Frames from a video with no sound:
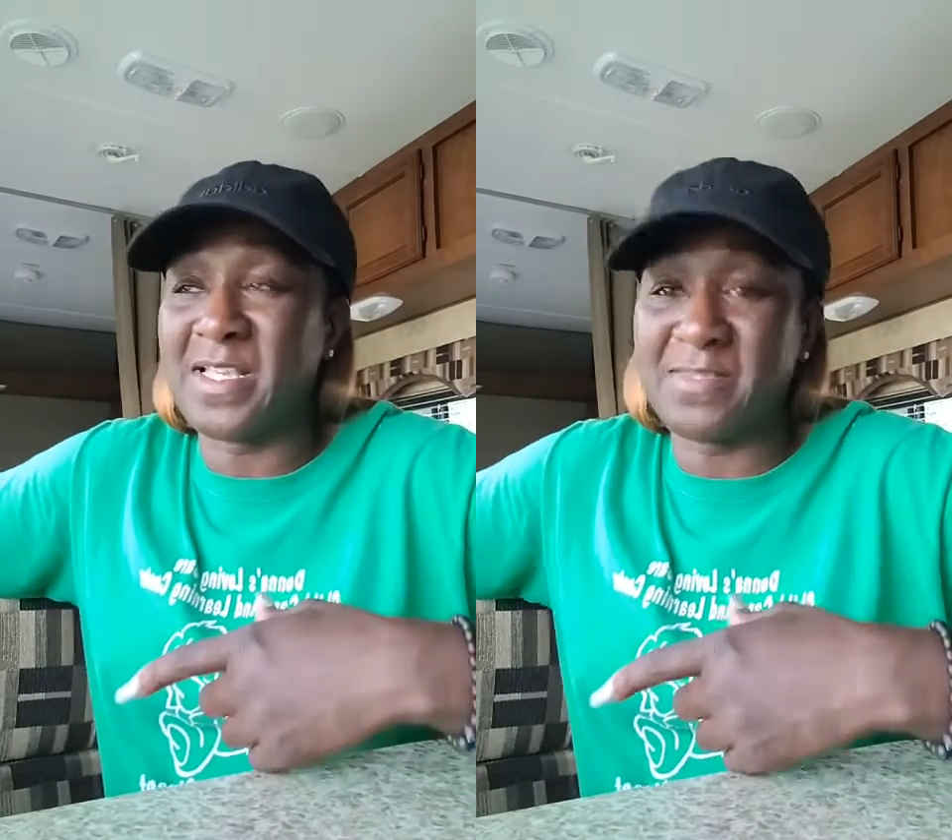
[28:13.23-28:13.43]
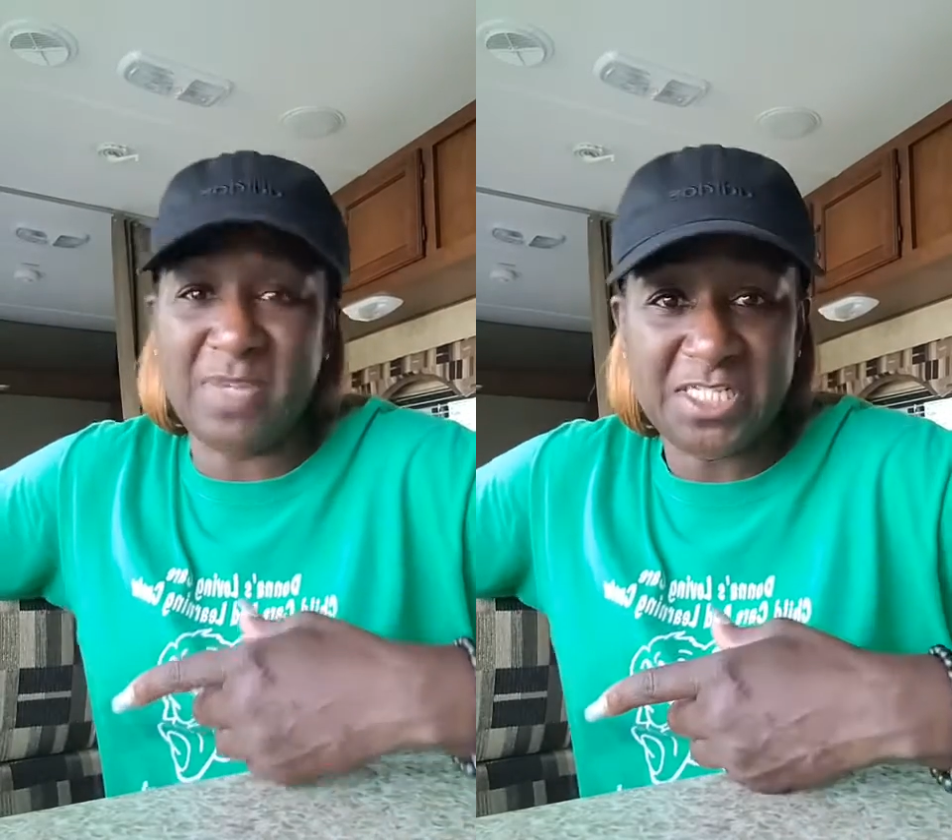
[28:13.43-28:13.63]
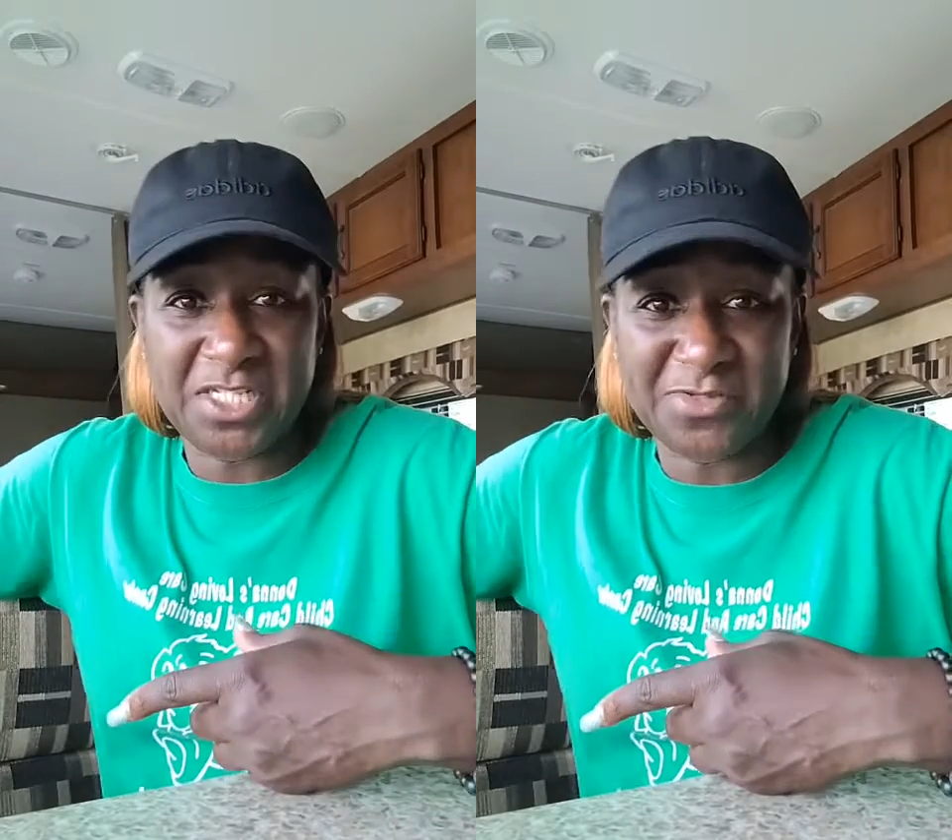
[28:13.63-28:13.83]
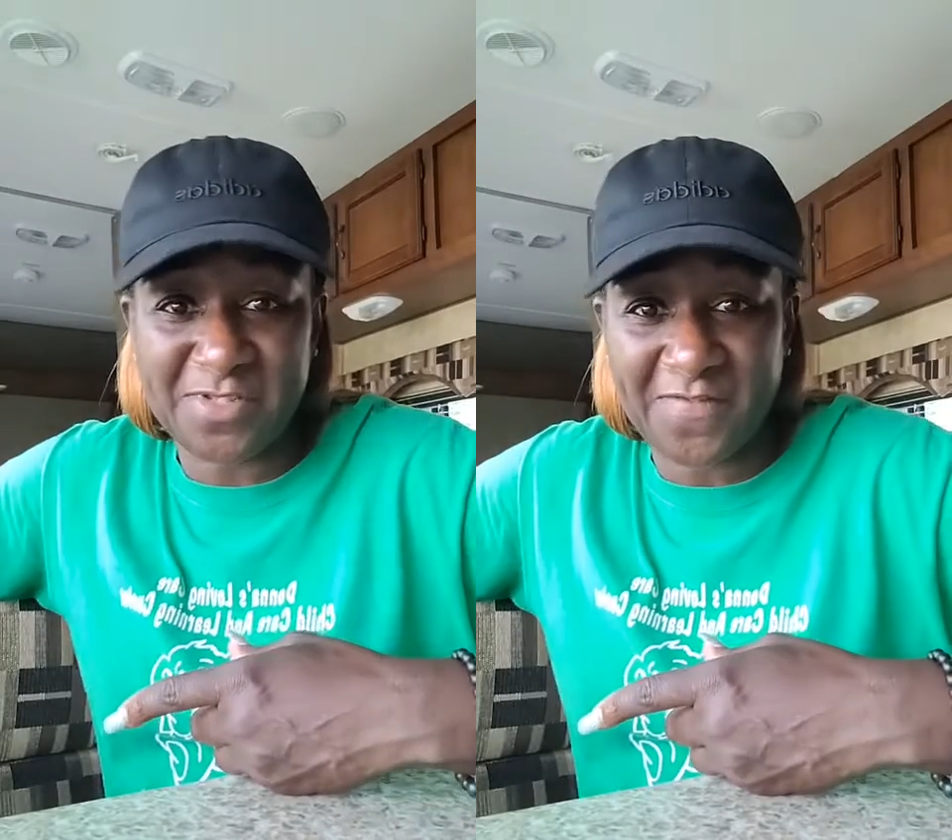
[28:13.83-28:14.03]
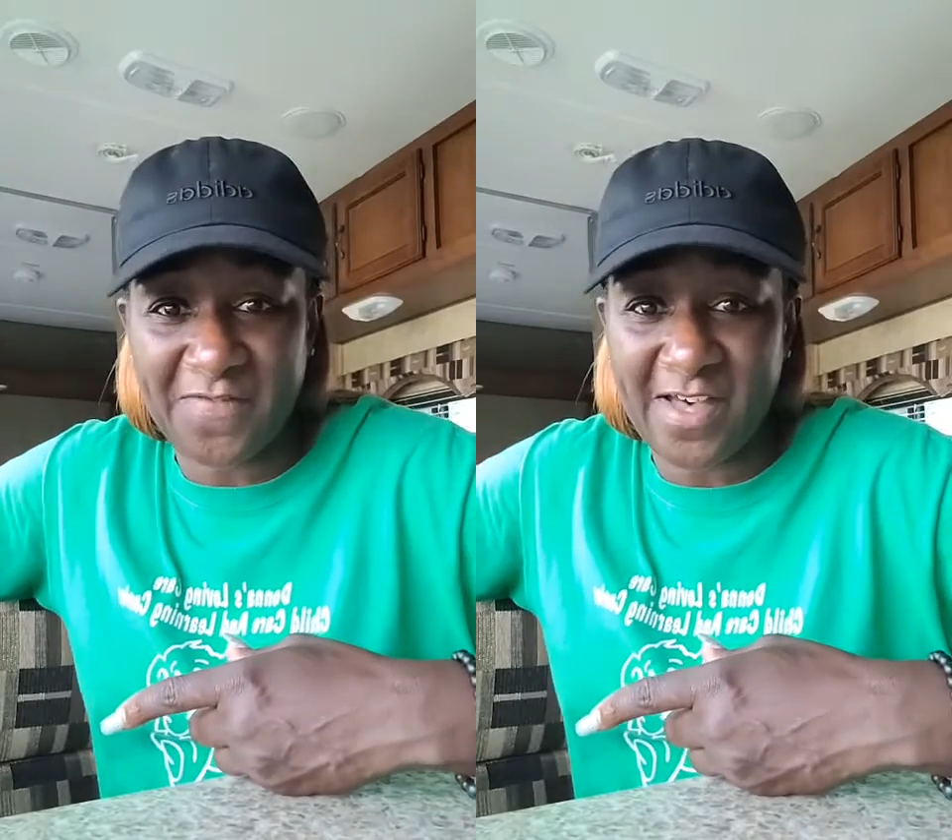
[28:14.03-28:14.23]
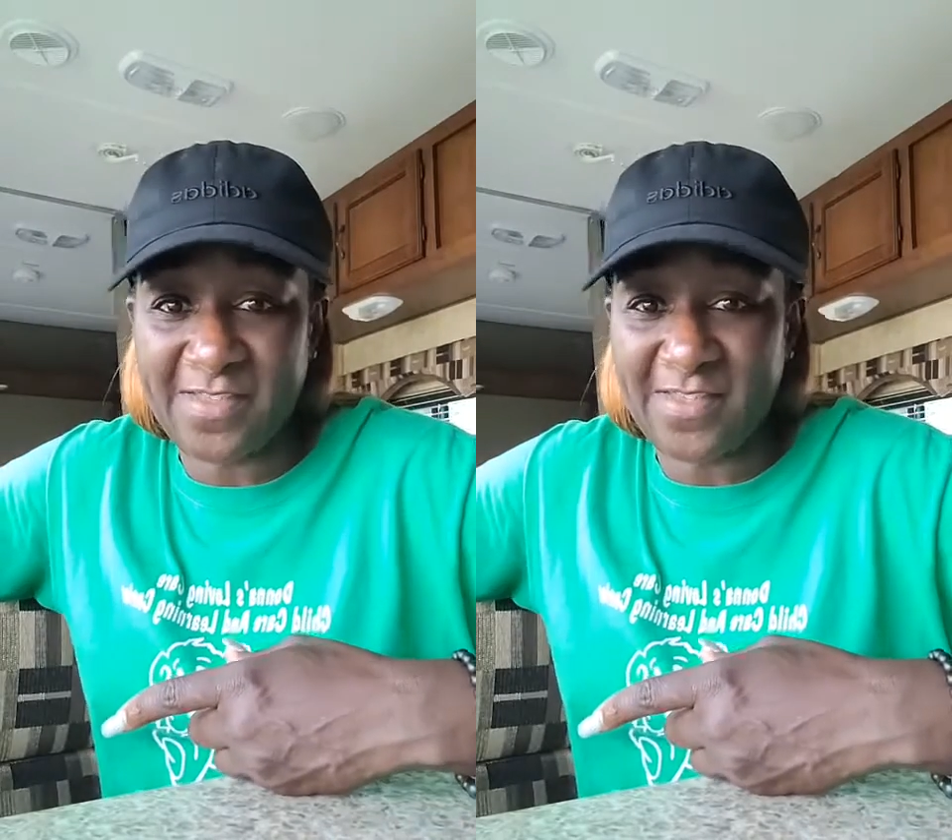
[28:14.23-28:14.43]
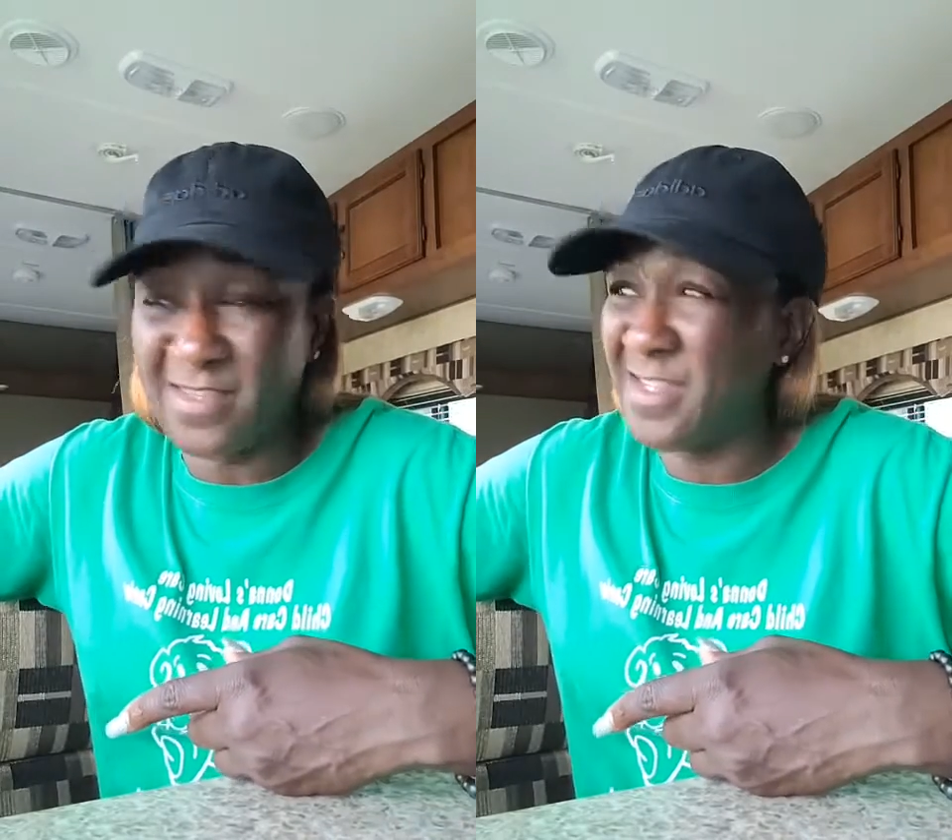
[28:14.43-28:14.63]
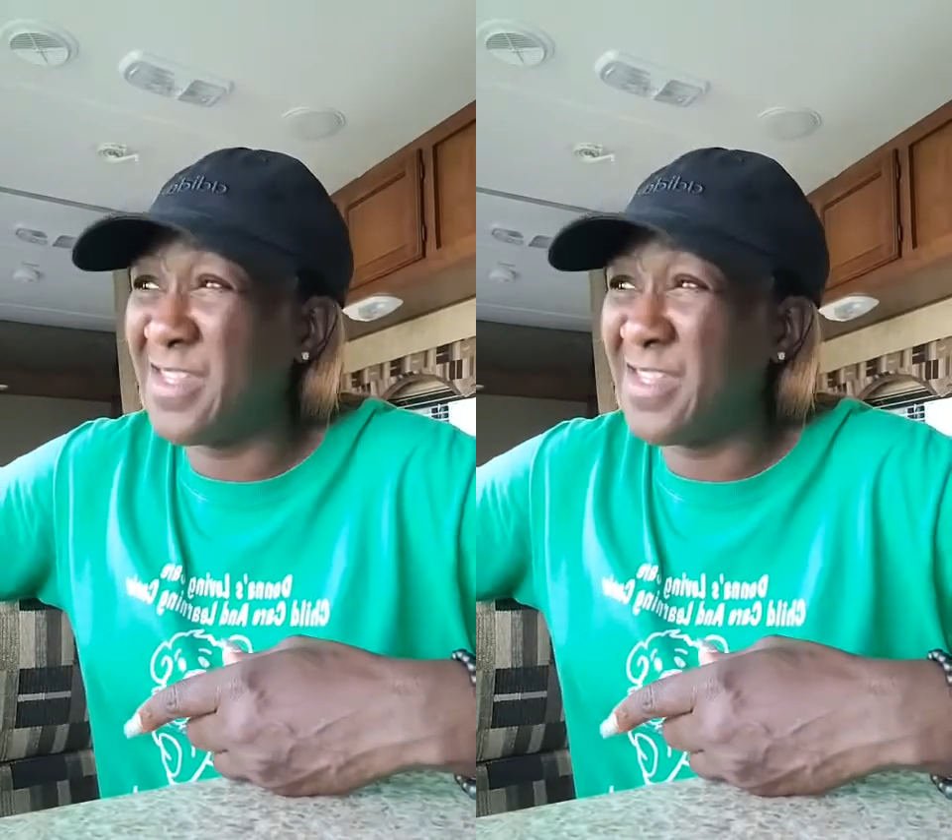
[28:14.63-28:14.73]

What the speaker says: as my children's father.